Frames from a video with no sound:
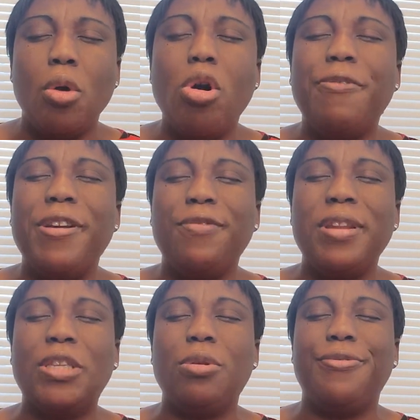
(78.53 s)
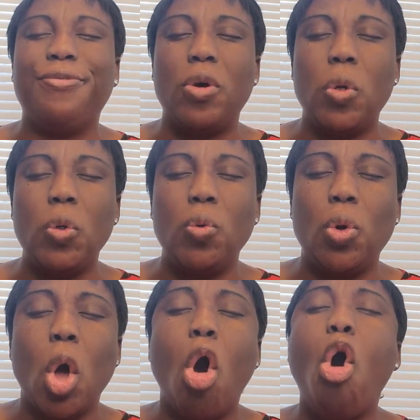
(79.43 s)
God's faithfulness will follow you